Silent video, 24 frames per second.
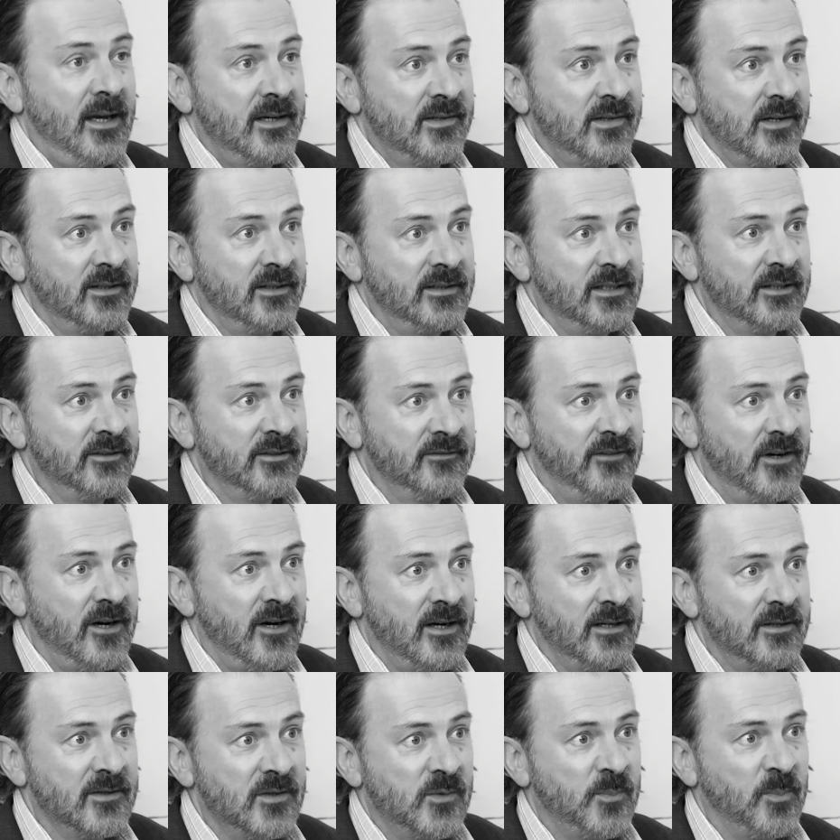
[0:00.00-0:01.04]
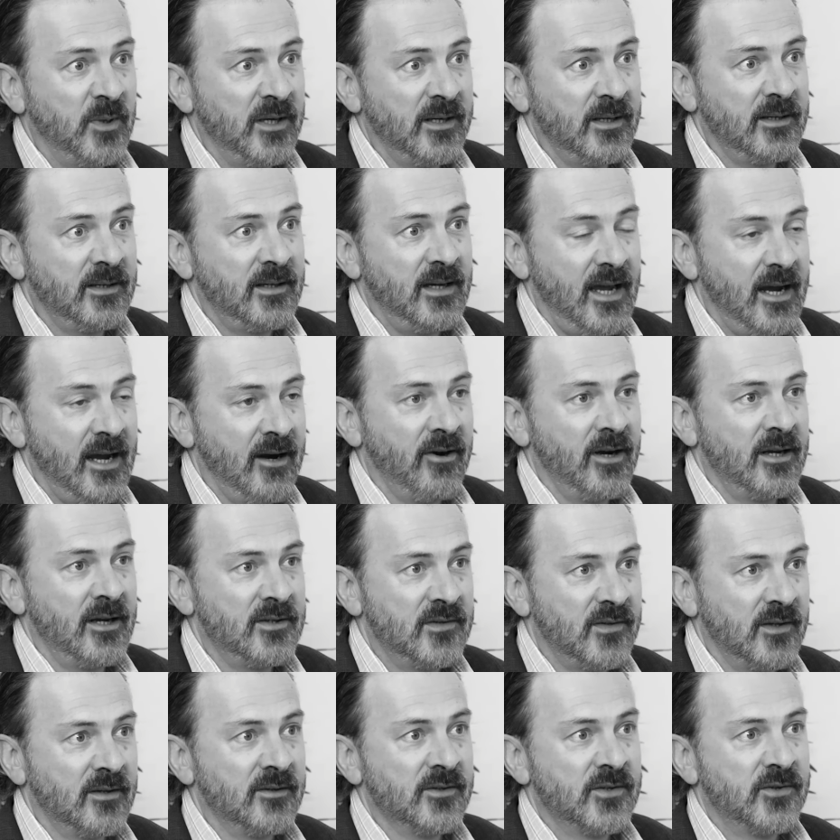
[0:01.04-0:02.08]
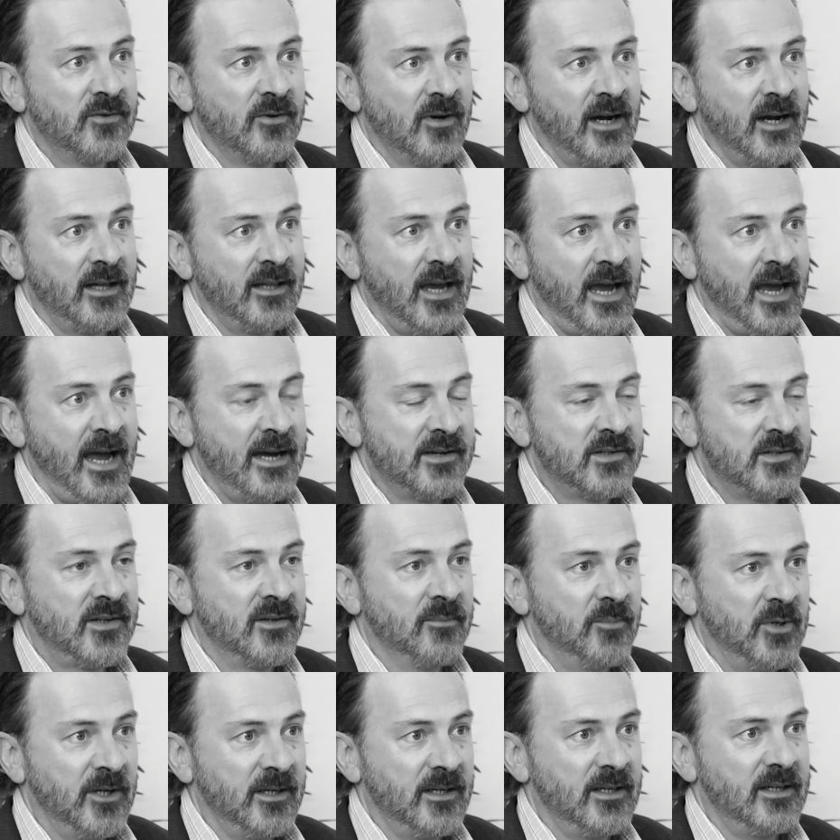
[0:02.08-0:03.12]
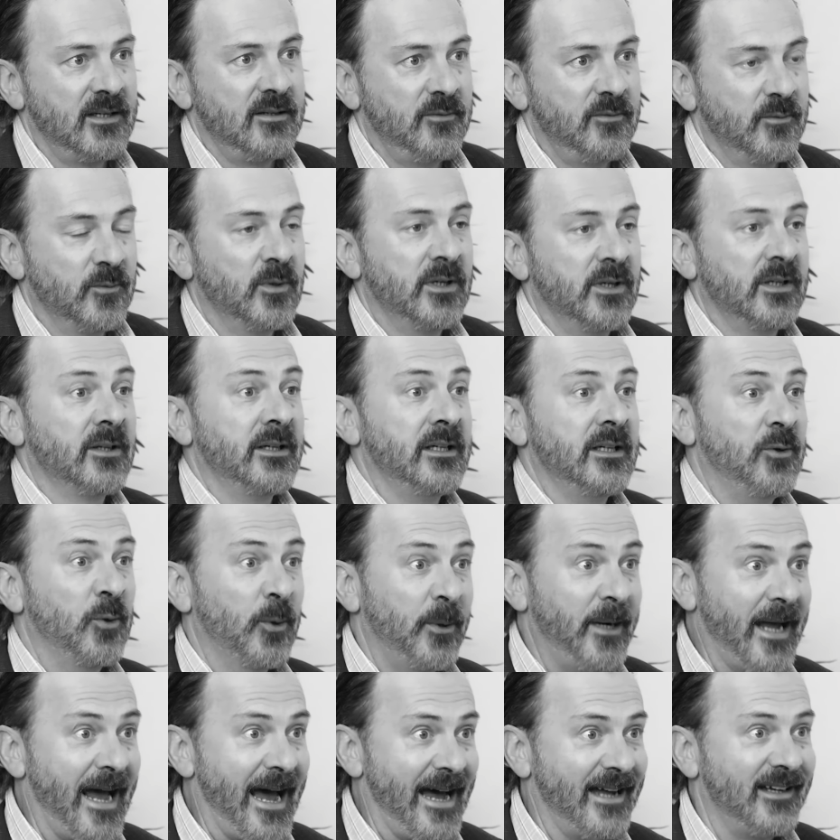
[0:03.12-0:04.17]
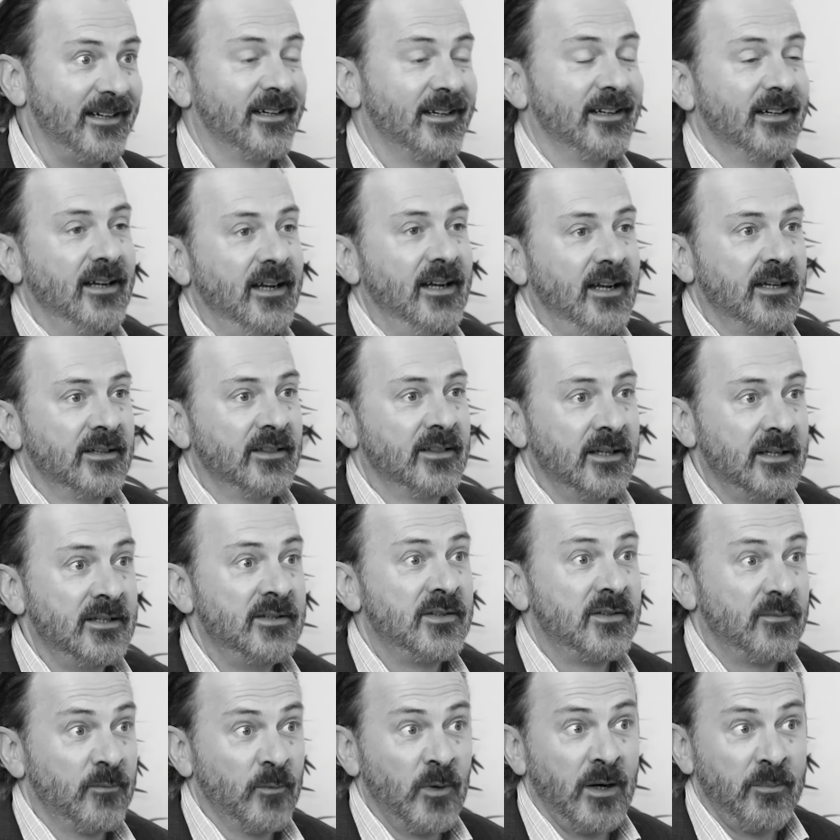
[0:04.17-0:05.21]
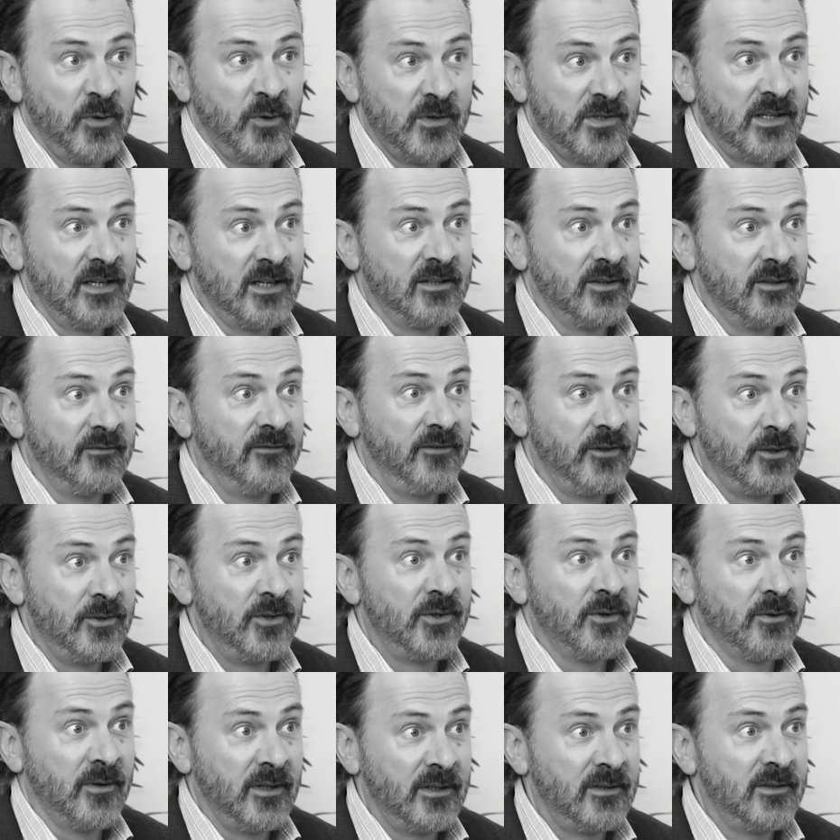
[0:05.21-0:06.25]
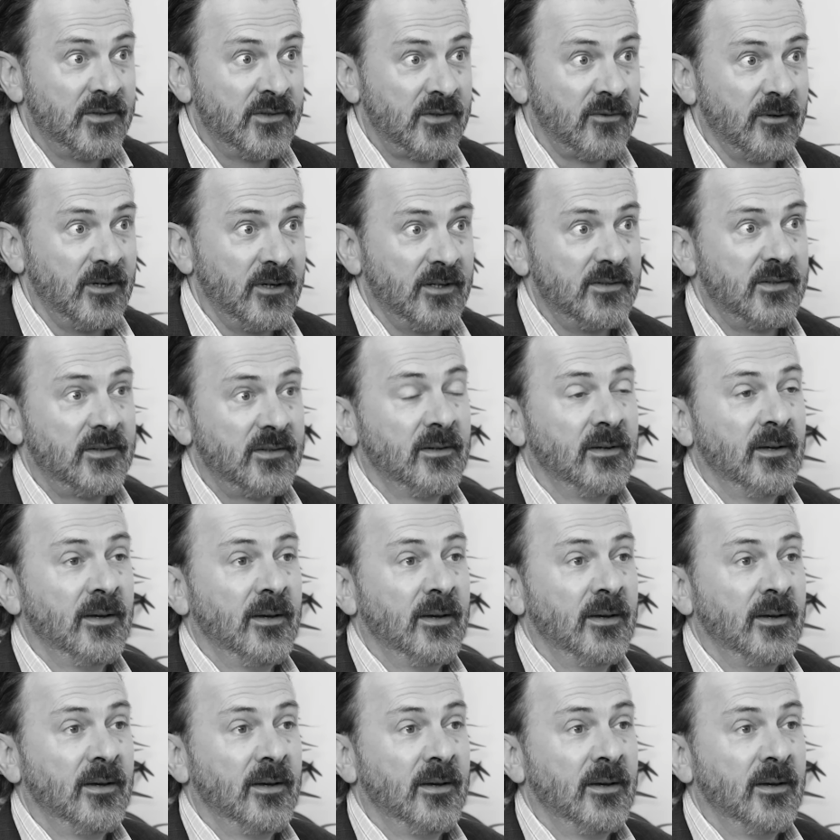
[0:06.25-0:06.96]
has identified as being areas that Australia has to be really good at, mm-hmm. and these represent future industries.